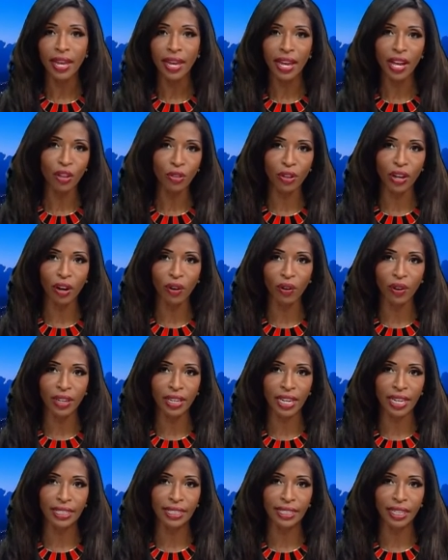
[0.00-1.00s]
healthcare
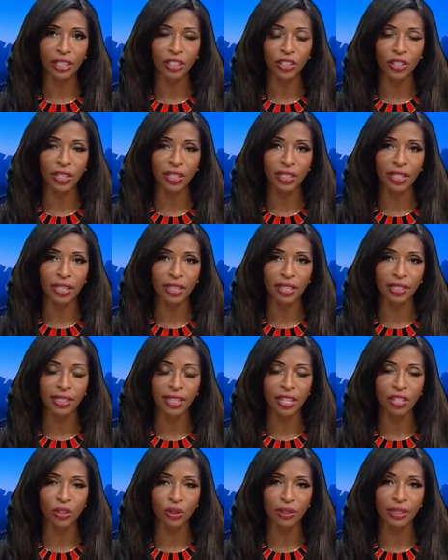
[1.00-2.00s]
organizations in the
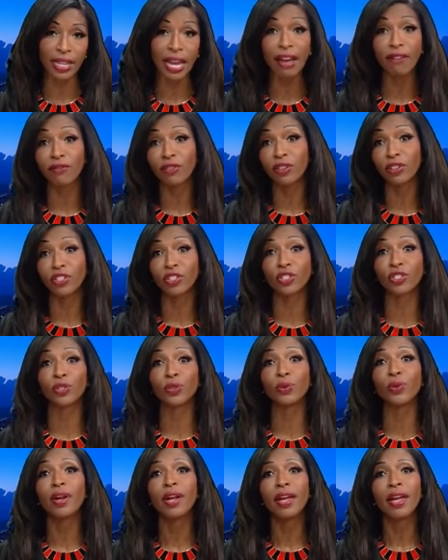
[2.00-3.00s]
center's efforts
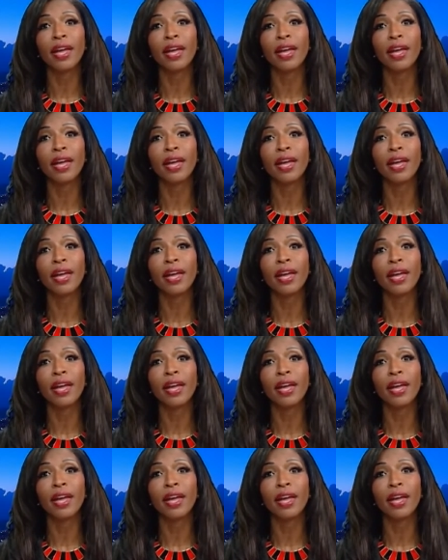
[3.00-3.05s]
to